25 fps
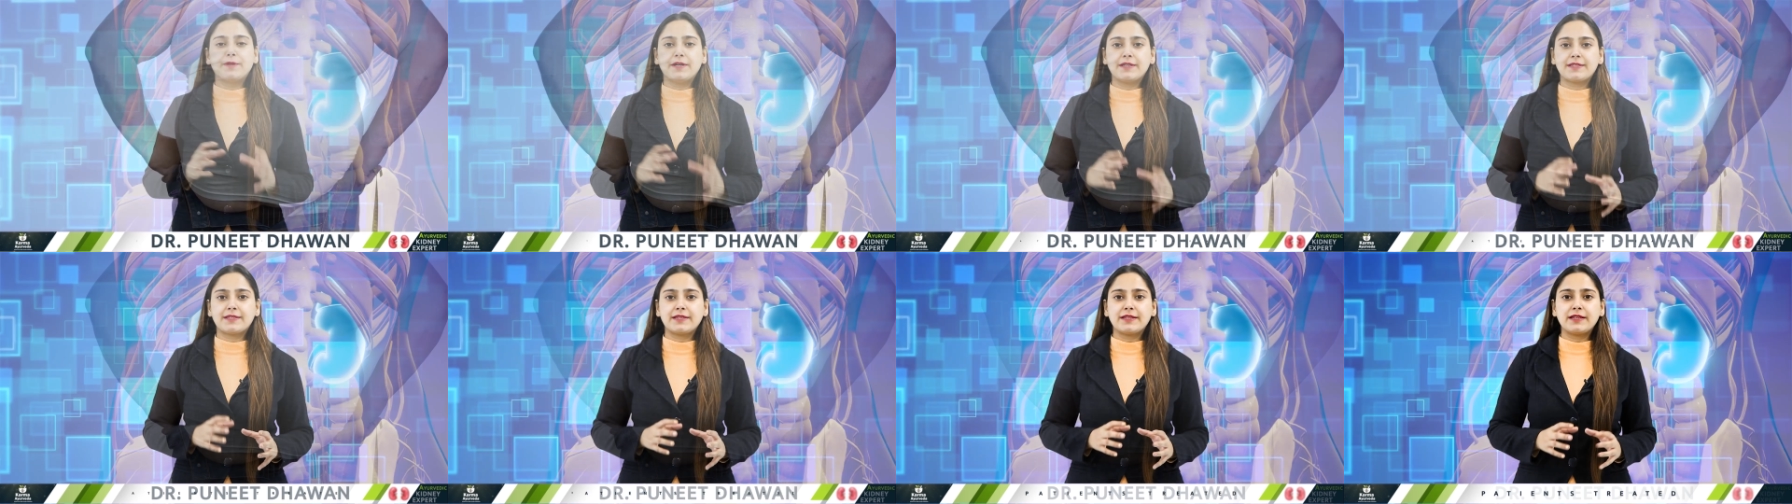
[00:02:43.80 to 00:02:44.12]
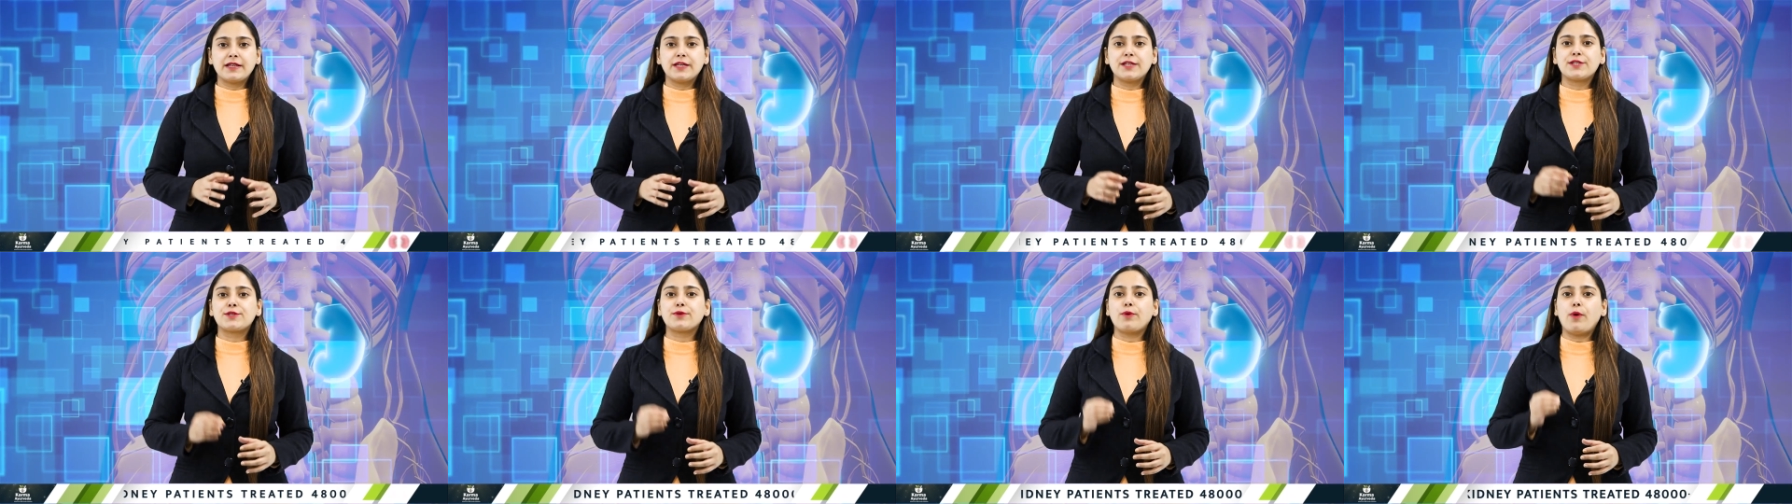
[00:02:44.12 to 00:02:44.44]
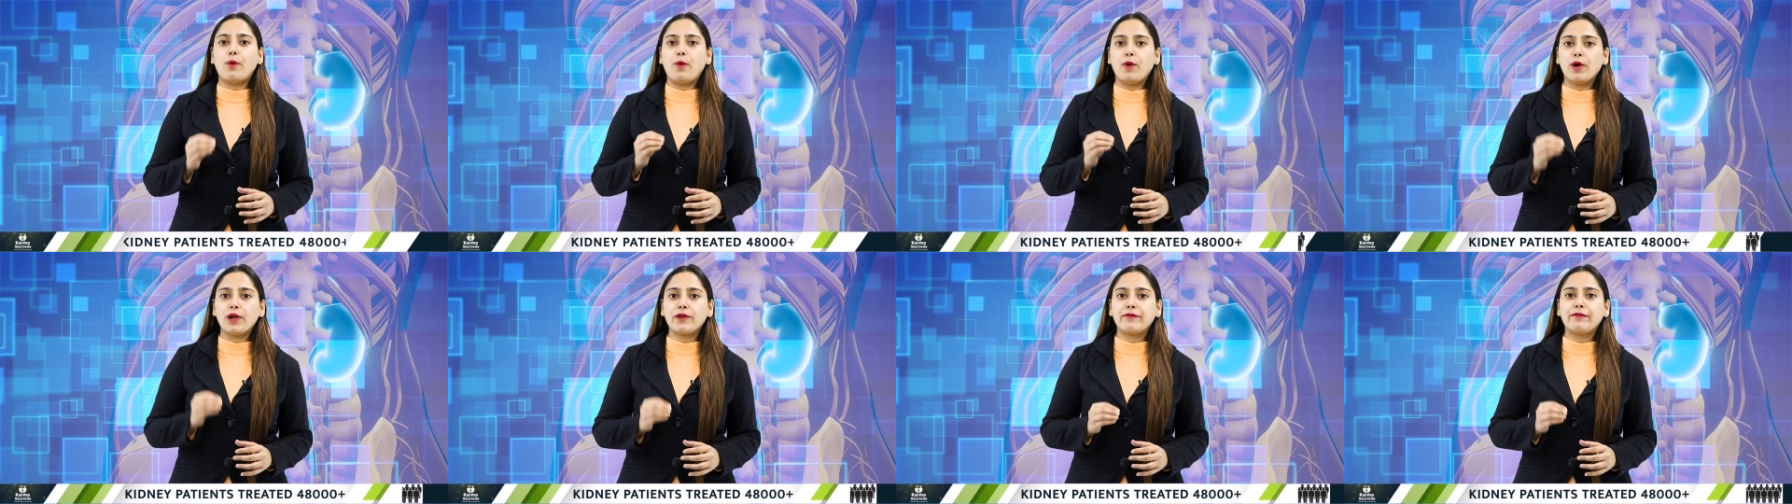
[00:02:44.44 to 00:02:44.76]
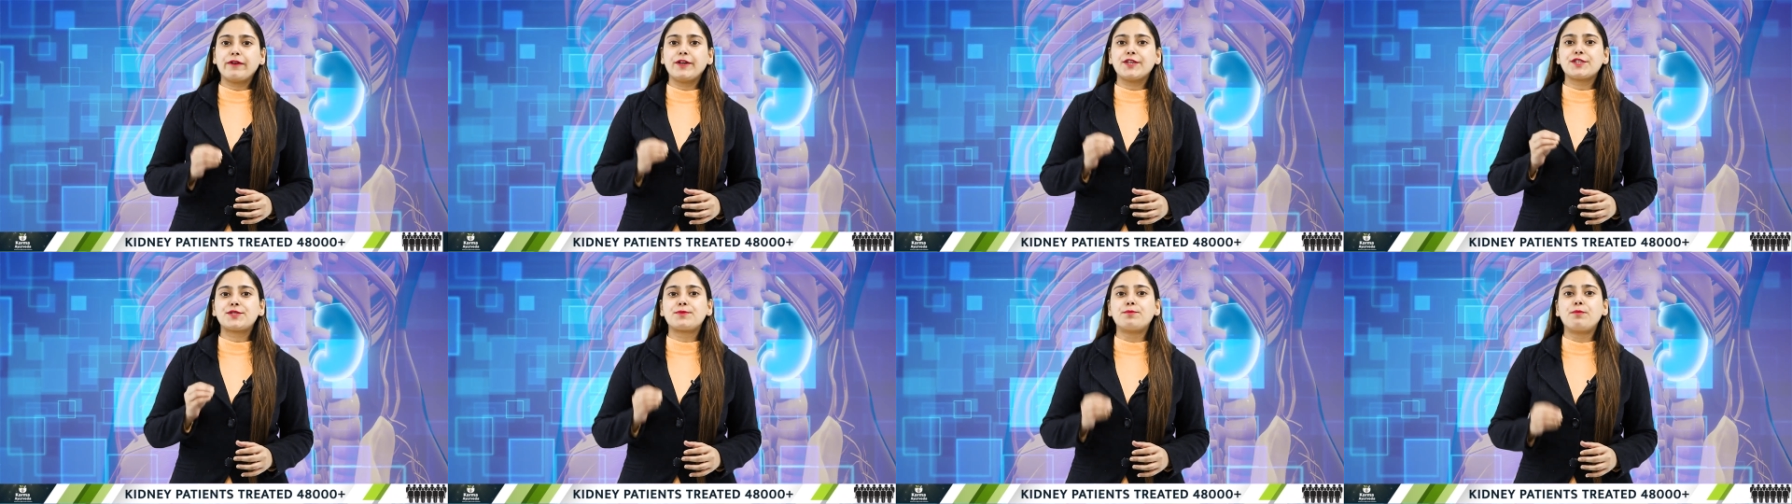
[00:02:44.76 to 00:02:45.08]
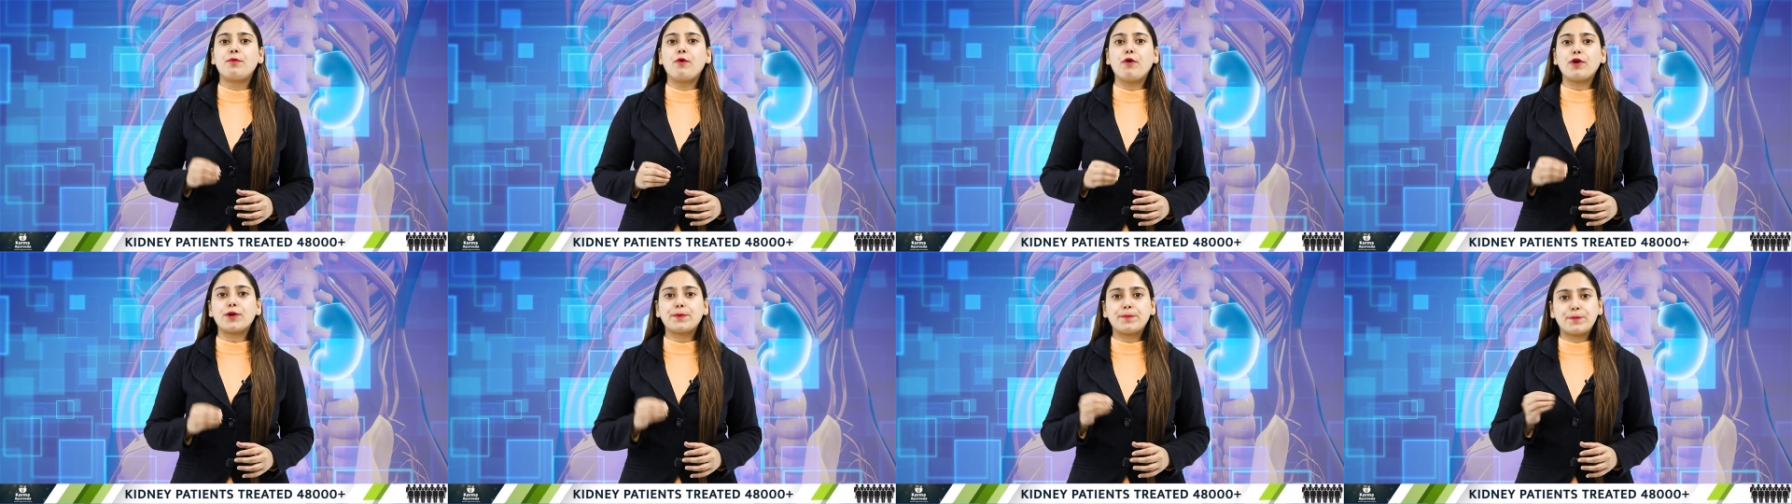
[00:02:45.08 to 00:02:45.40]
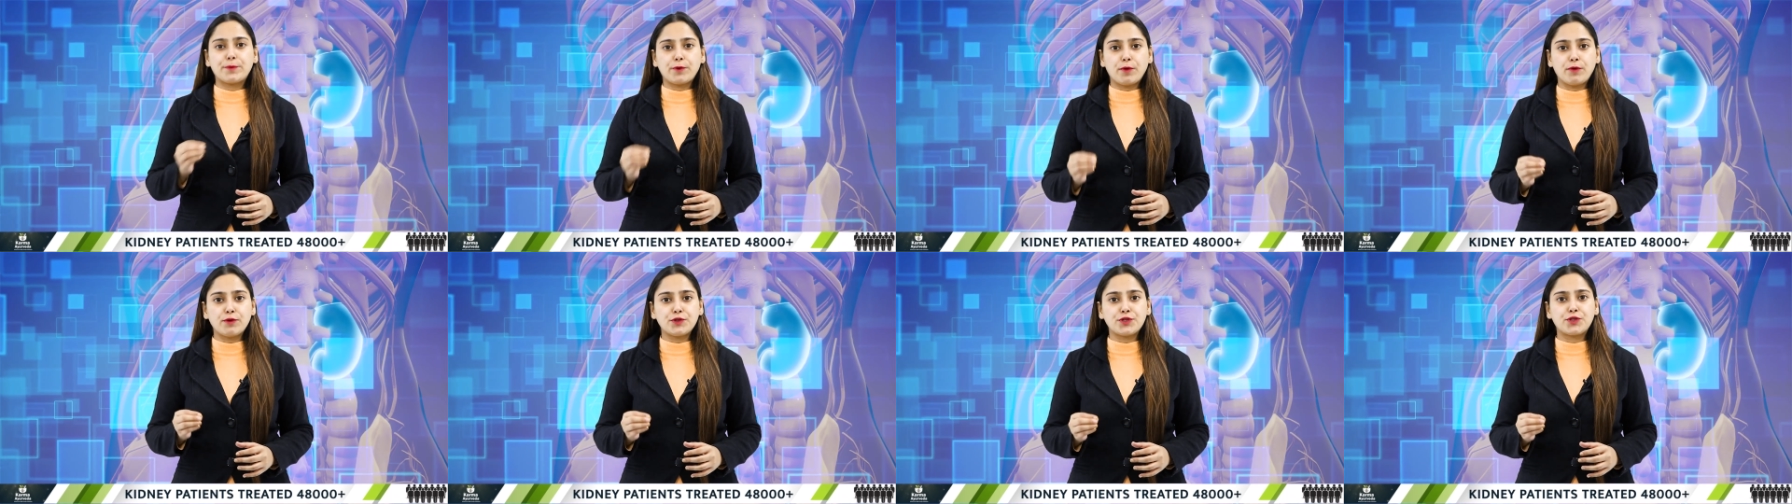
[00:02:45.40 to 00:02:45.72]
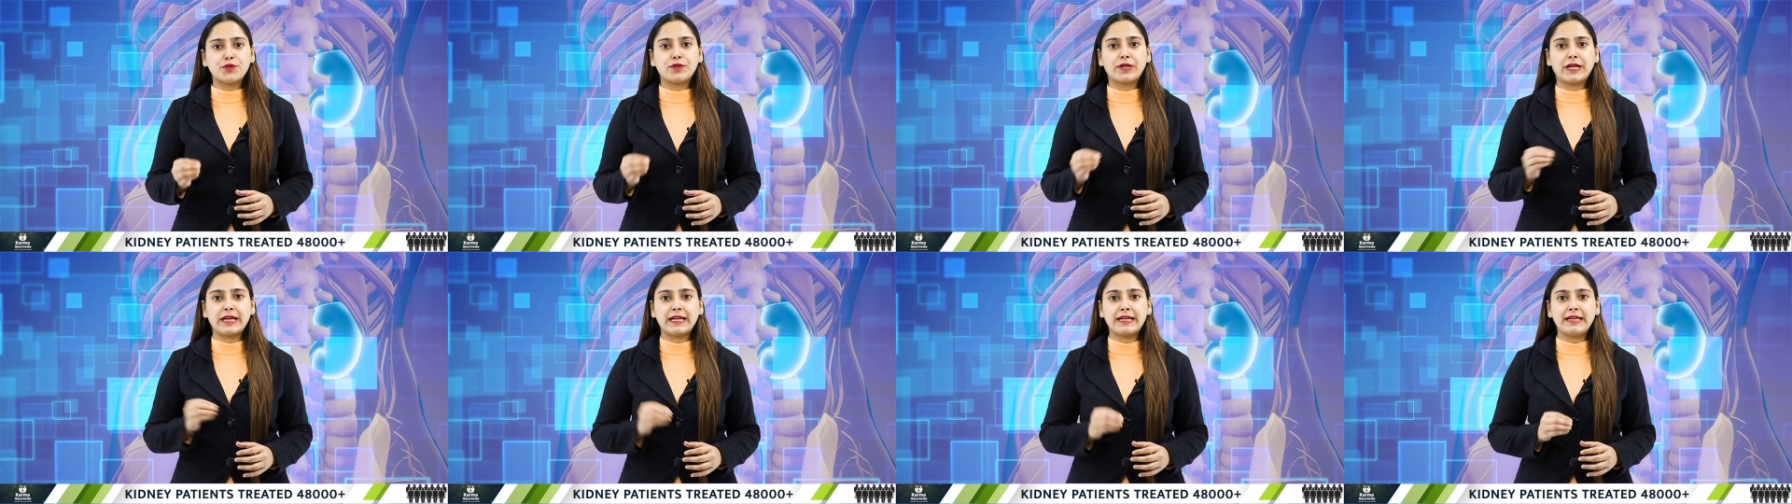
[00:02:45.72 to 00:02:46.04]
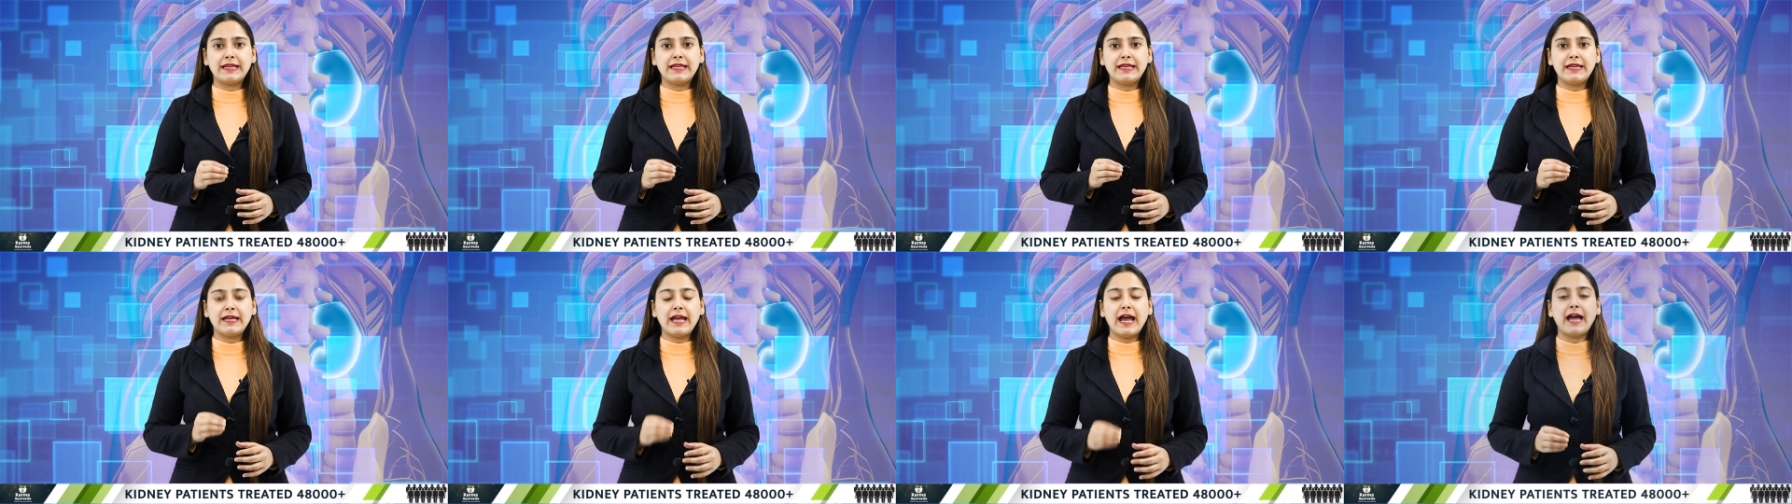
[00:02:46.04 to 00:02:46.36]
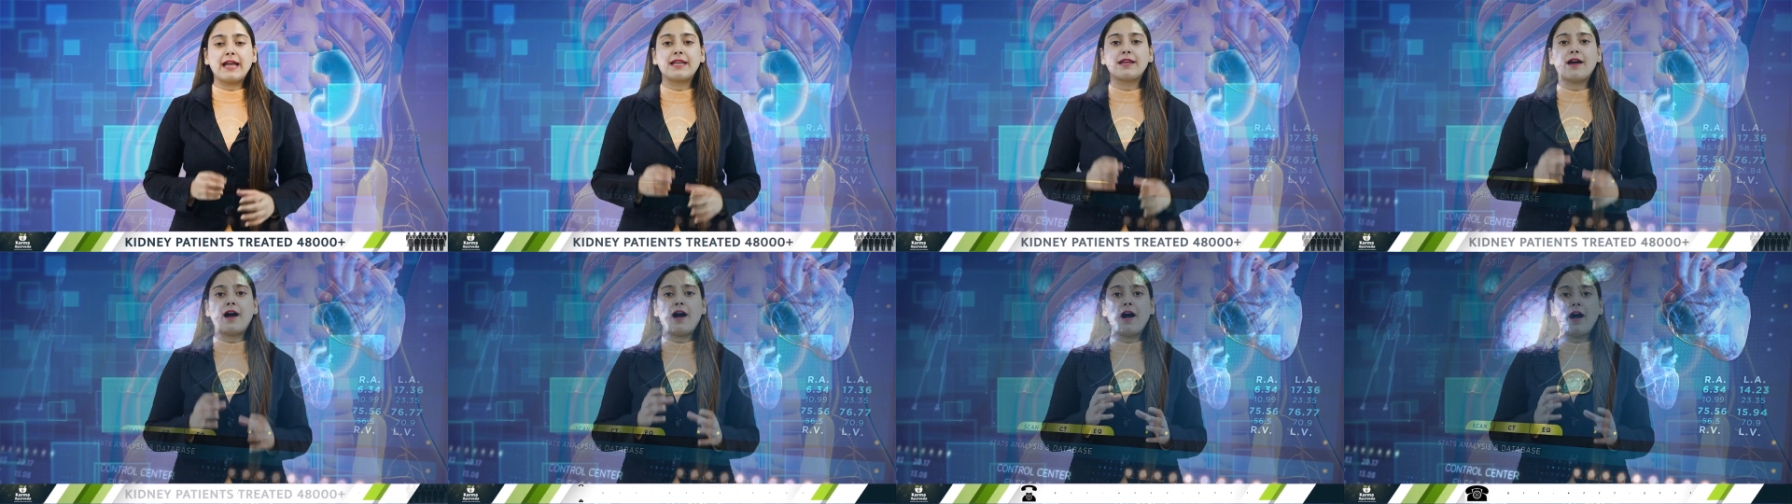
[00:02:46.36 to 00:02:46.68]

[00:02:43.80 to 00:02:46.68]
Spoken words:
person is always more prone to kidney and